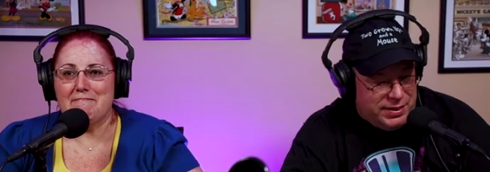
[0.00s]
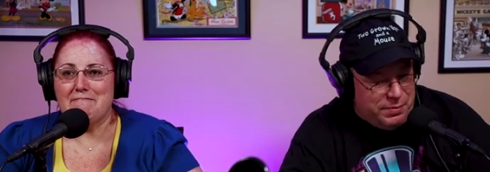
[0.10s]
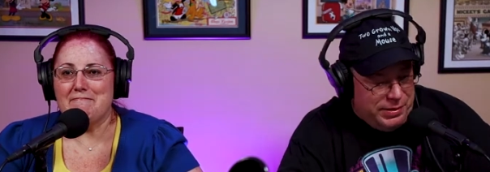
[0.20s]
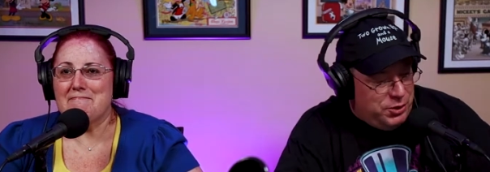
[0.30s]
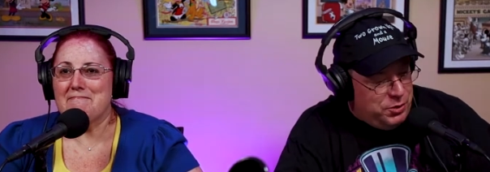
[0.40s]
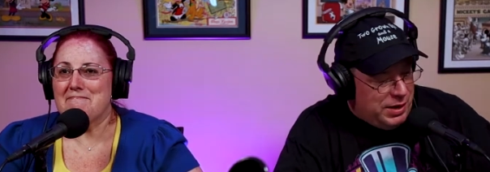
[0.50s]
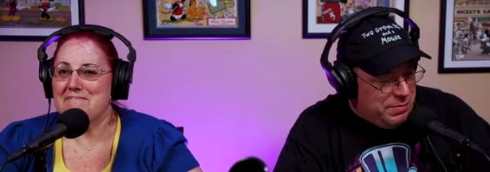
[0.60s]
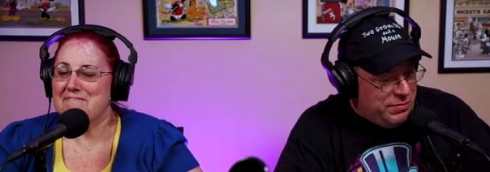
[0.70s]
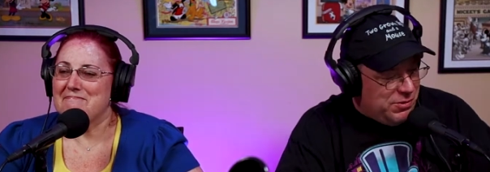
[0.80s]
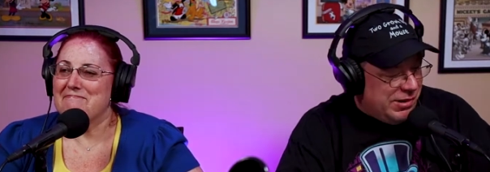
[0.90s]
Speaker 1: somebody do that
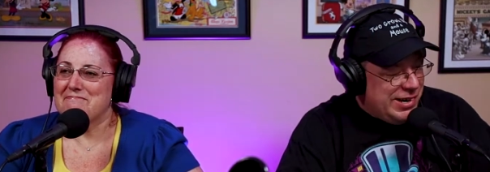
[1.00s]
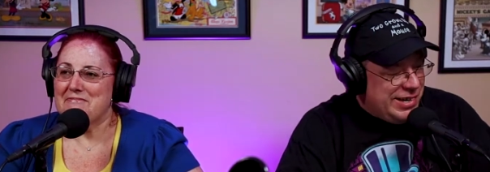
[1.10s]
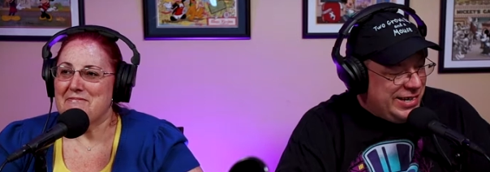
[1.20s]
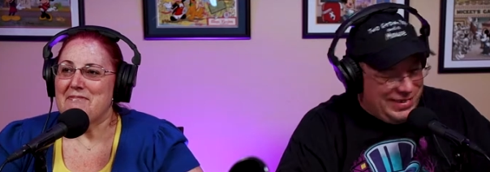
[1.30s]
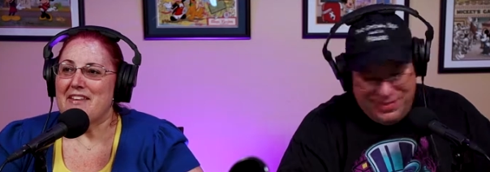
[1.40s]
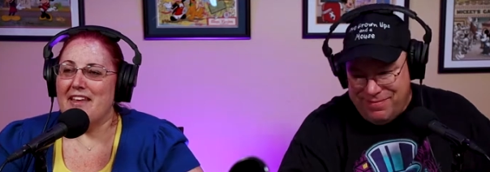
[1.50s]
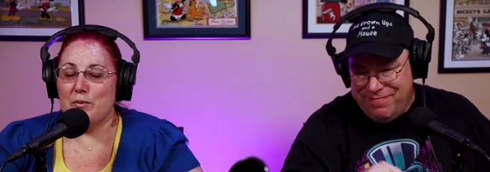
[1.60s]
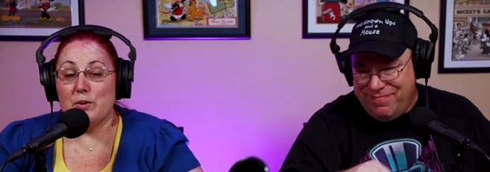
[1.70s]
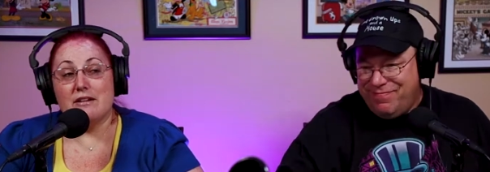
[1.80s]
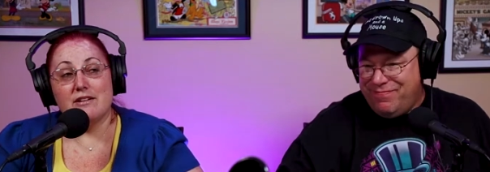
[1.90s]
before.
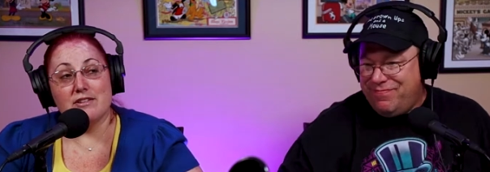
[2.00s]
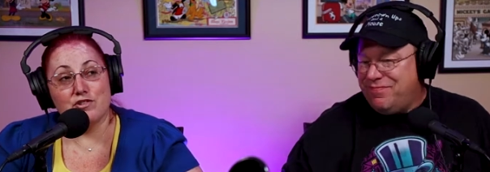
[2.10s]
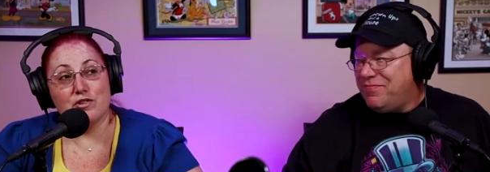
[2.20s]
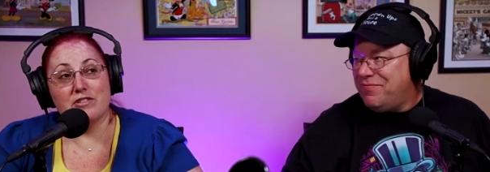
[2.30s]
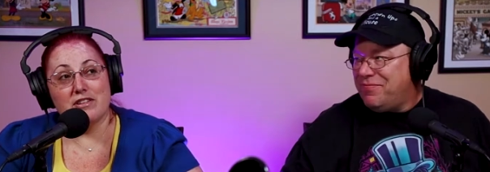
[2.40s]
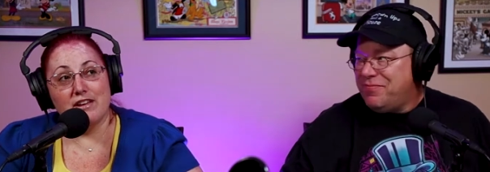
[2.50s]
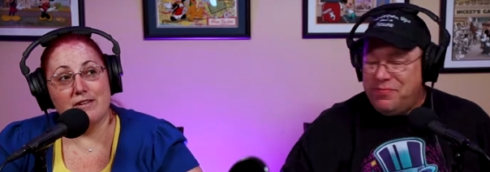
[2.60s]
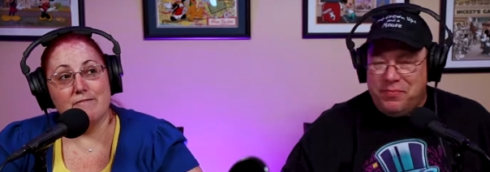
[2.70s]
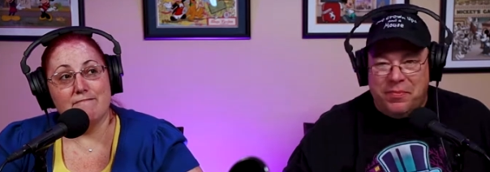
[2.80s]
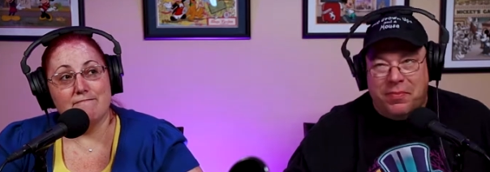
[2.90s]
Speaker 2: And what did his shirt
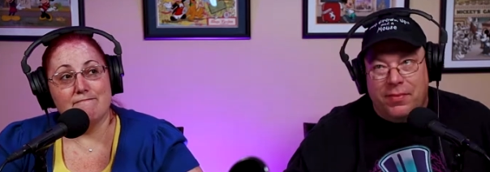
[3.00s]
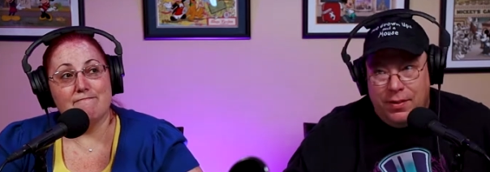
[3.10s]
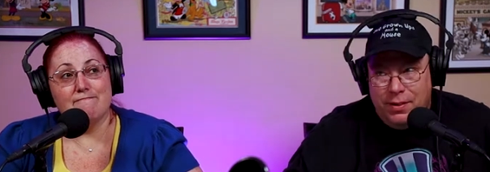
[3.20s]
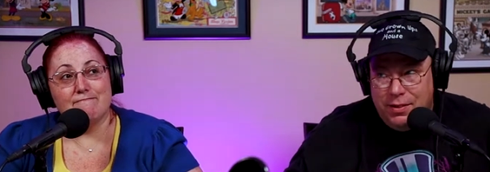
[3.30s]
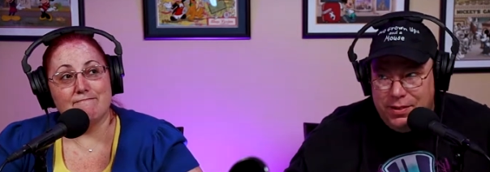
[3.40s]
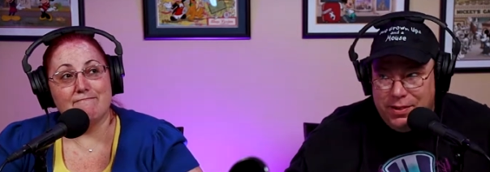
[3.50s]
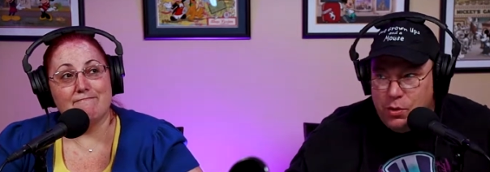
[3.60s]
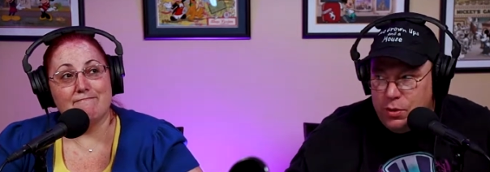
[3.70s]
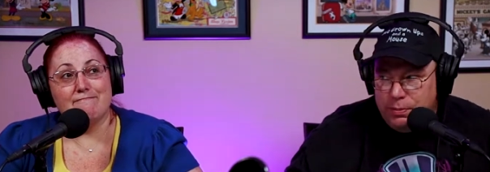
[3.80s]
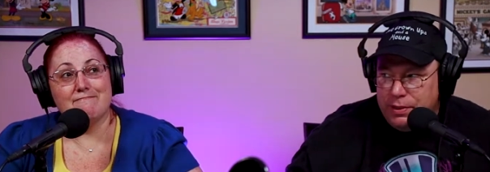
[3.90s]
say?
Speaker 1: Uh, it'll
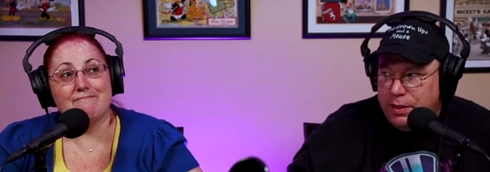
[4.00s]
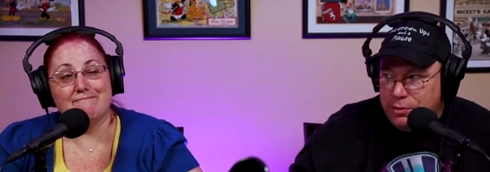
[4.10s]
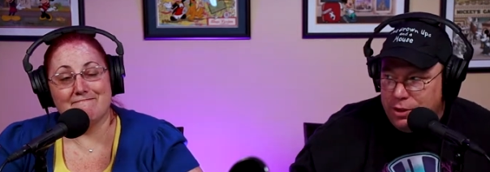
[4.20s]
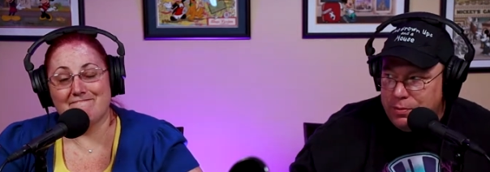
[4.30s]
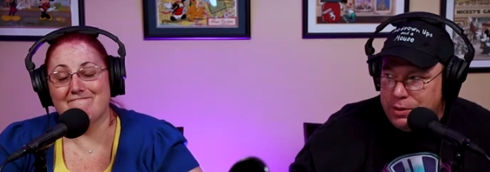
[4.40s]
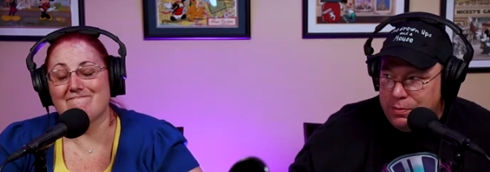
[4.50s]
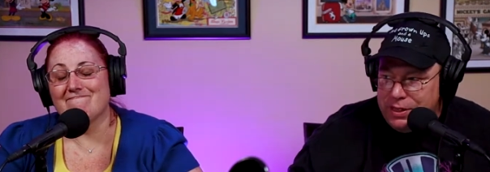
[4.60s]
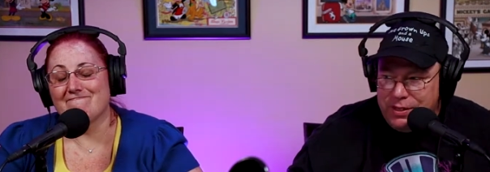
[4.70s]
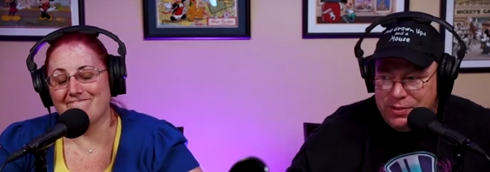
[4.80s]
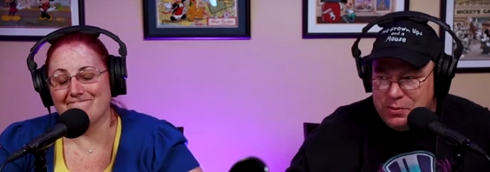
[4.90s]
always be MGM to
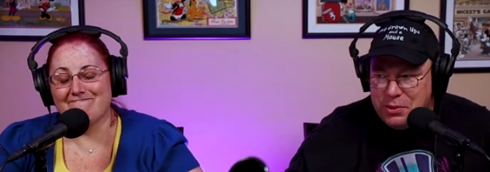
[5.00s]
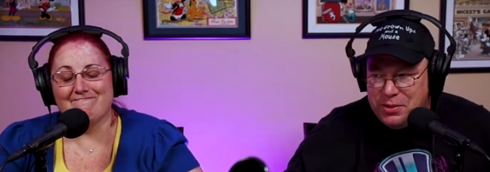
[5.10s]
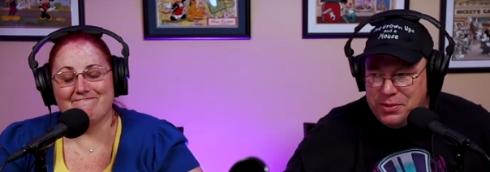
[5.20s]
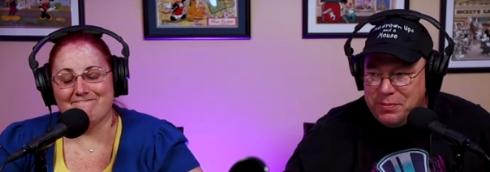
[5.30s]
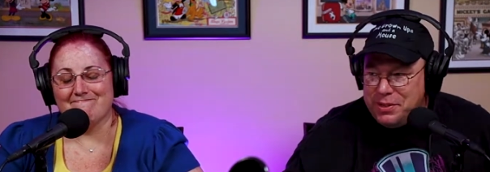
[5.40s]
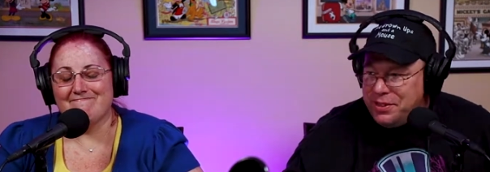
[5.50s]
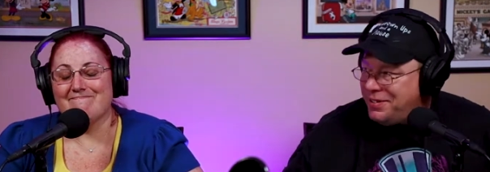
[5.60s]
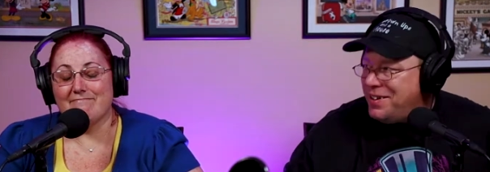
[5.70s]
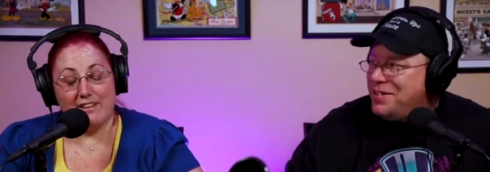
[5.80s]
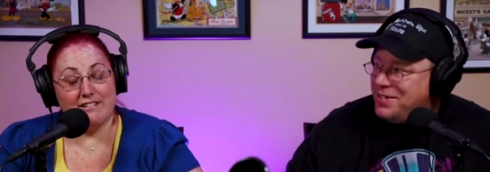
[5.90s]
me or something like
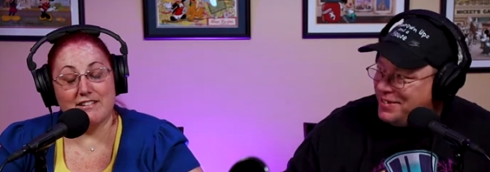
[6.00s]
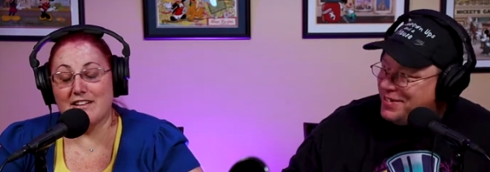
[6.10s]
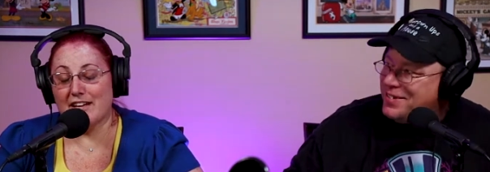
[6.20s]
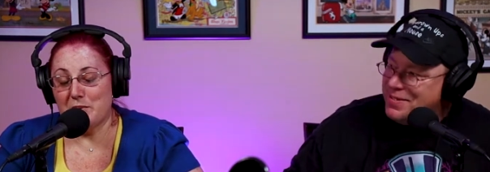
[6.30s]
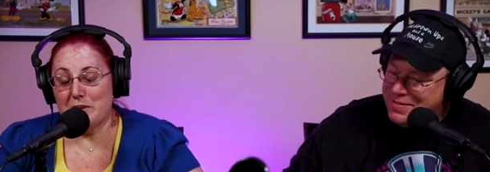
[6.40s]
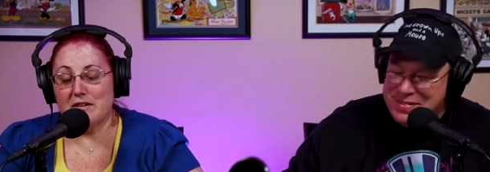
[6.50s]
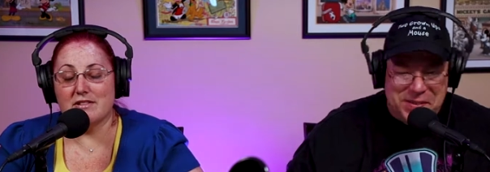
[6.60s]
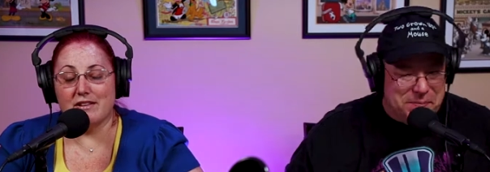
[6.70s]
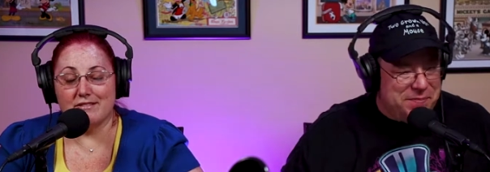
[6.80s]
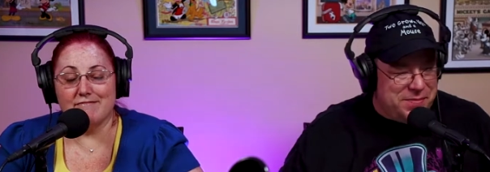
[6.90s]
that. That's
Speaker 2: exactly what it
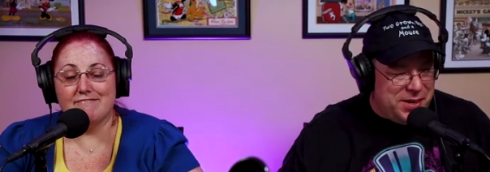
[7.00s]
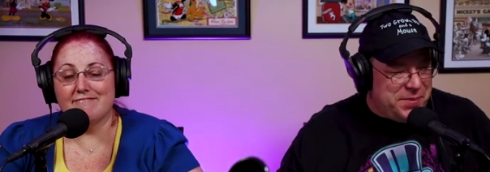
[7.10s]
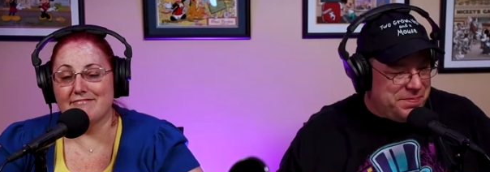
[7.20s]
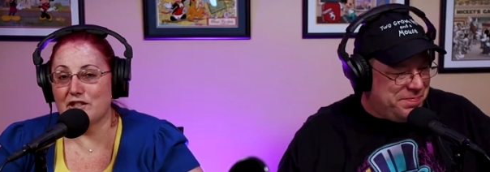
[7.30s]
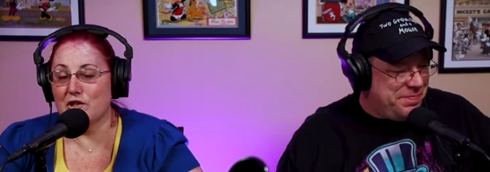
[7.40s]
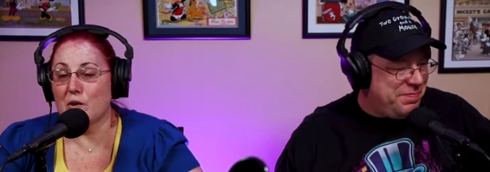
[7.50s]
said. Yeah. It'll